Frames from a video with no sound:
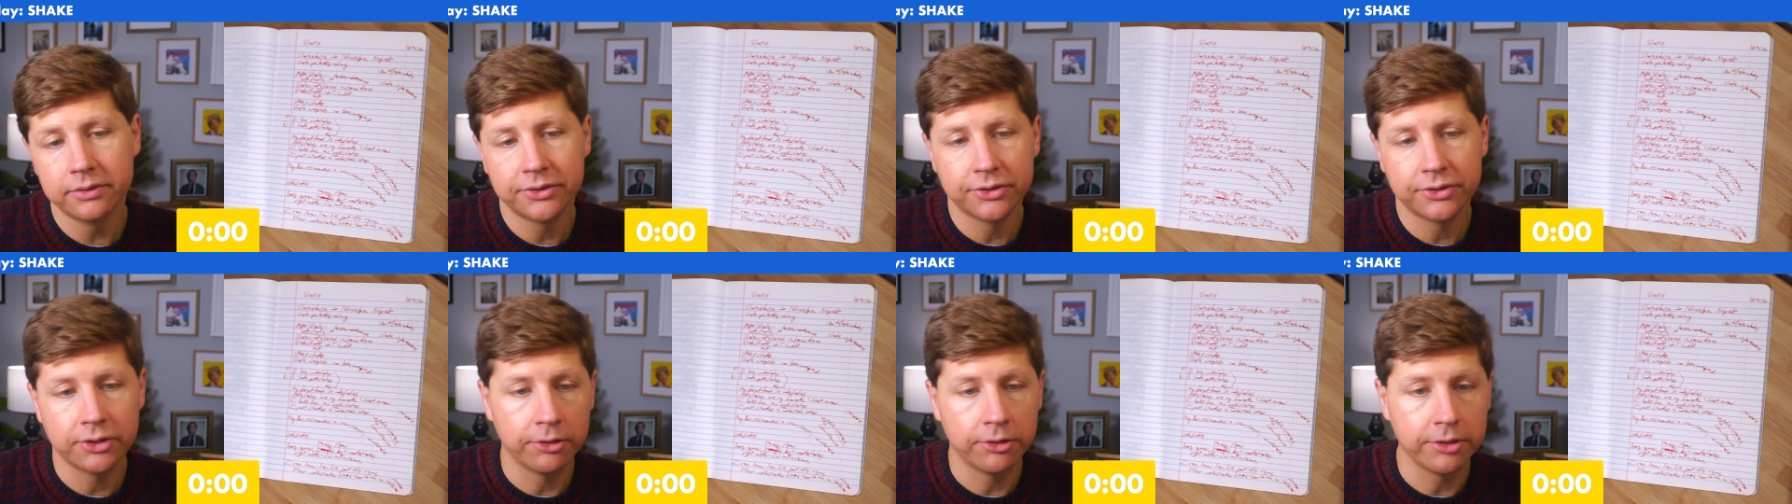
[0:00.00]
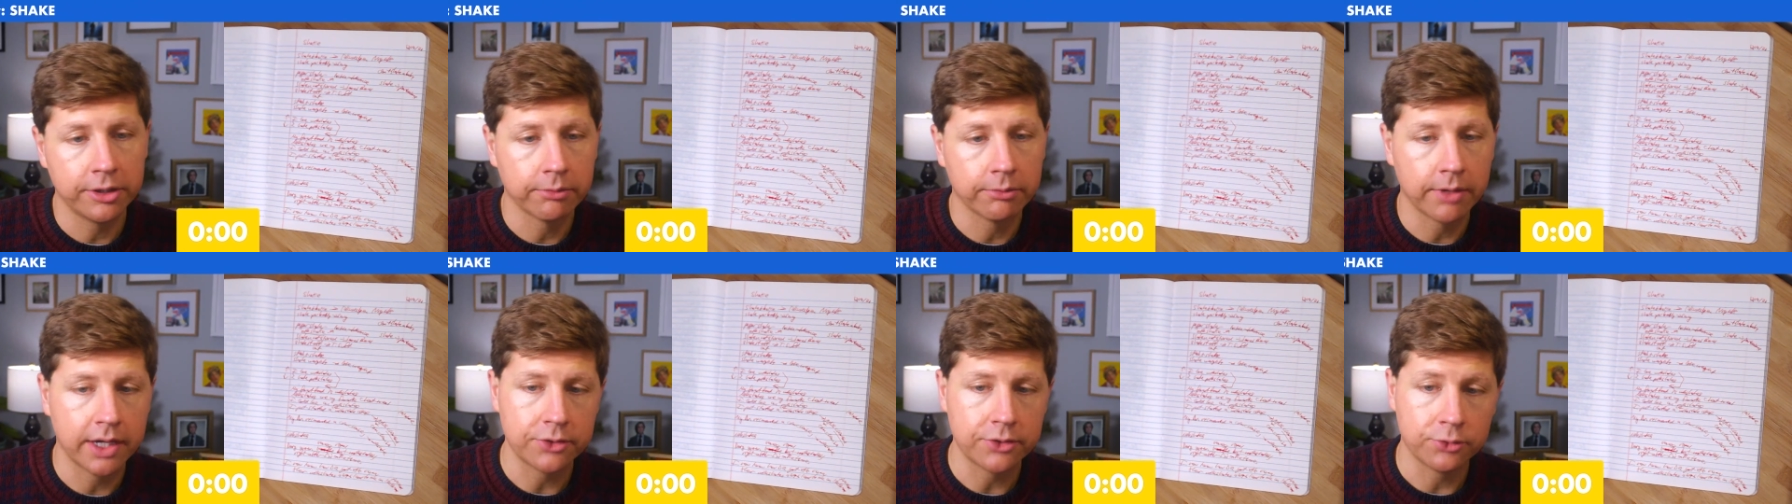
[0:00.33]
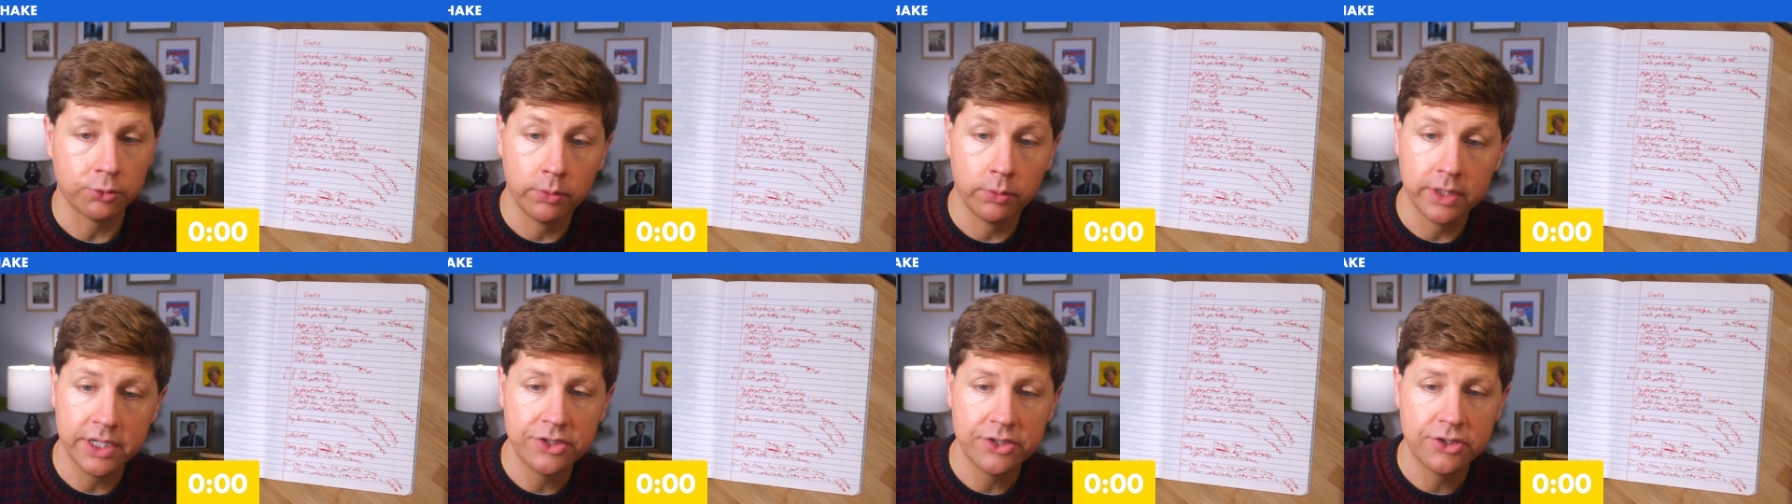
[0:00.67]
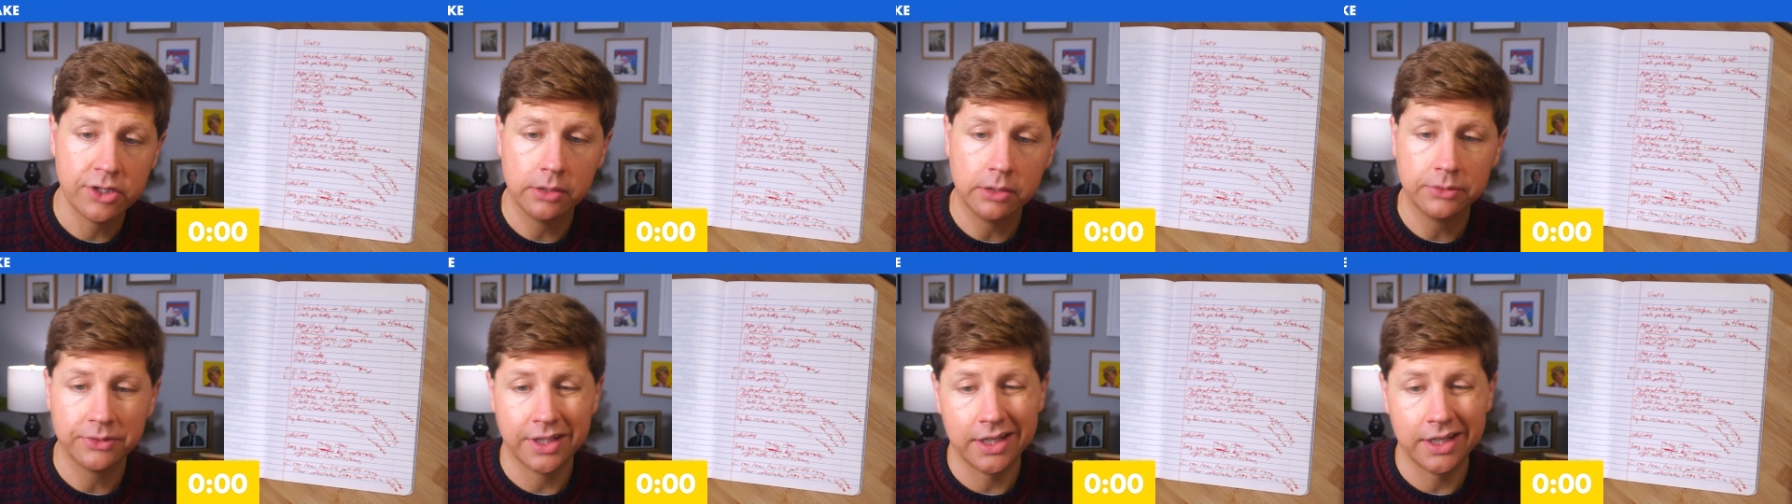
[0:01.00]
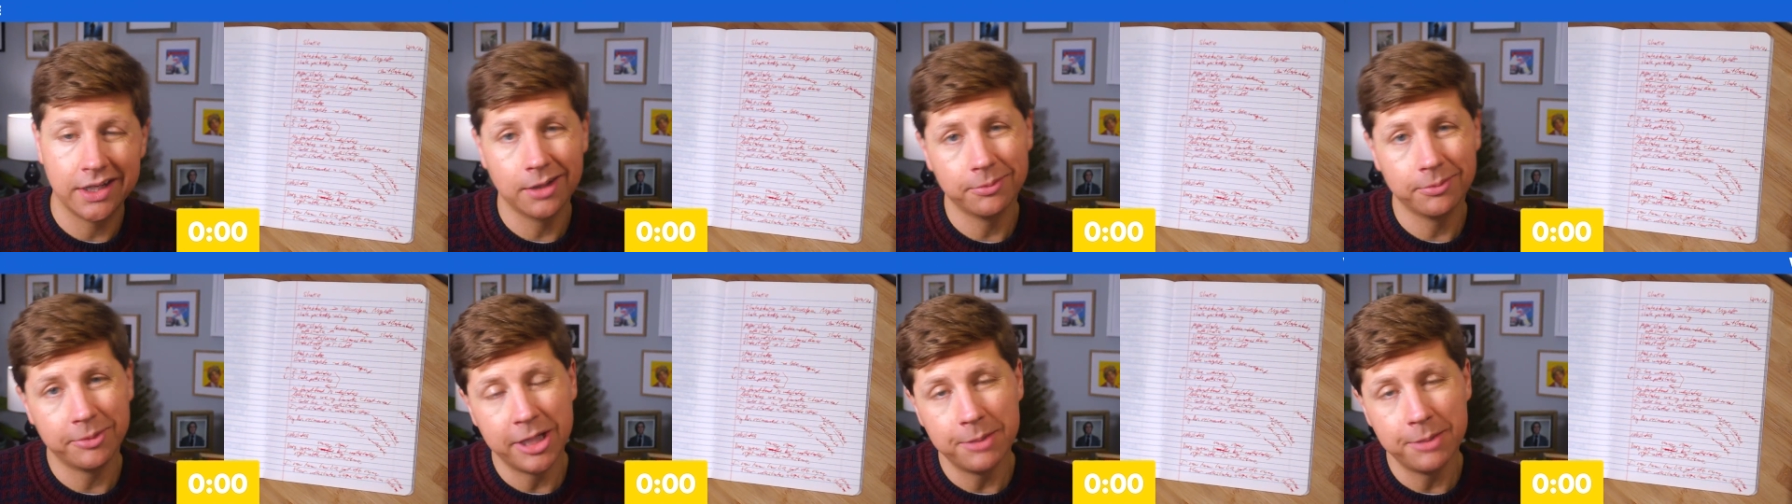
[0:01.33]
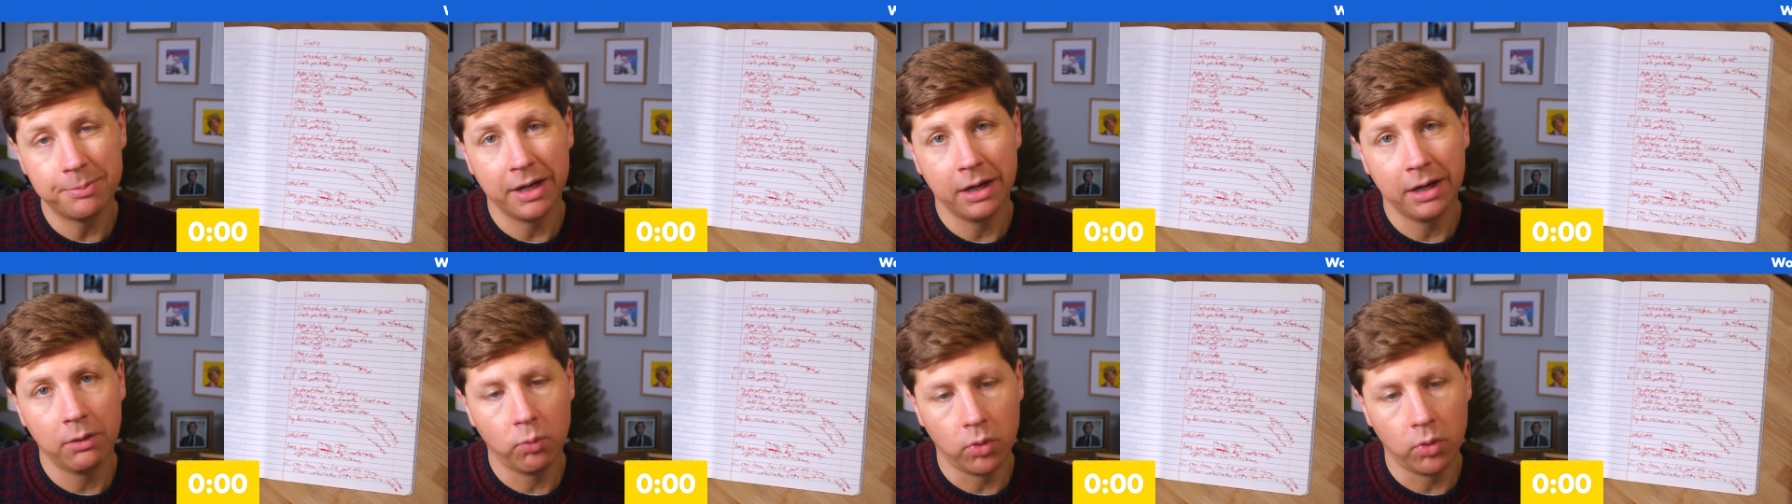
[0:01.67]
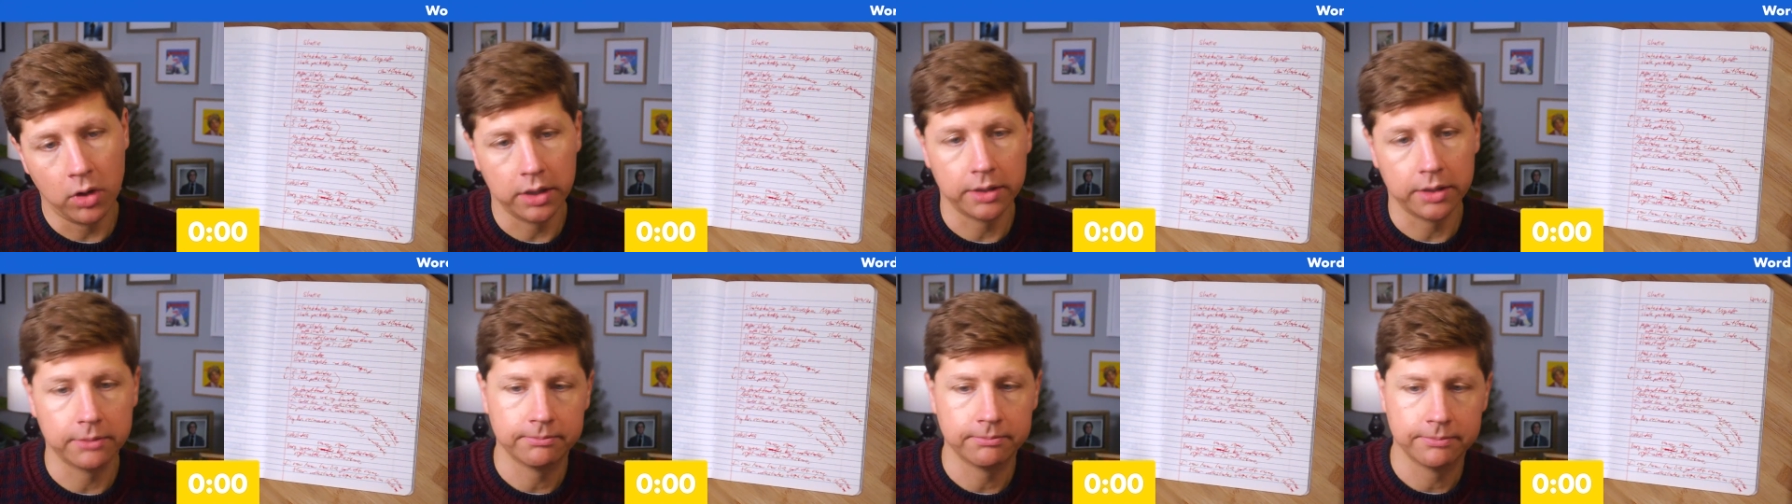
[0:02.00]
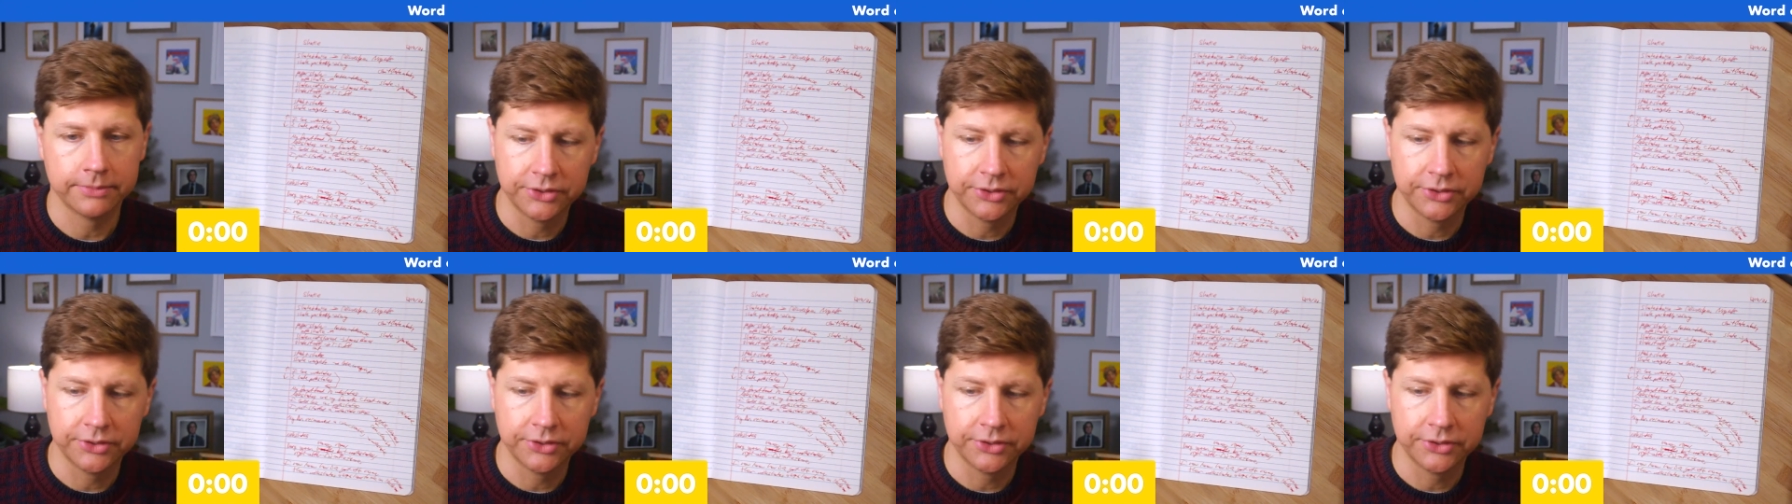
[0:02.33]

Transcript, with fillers: So you write 20 jokes and end up keeping one.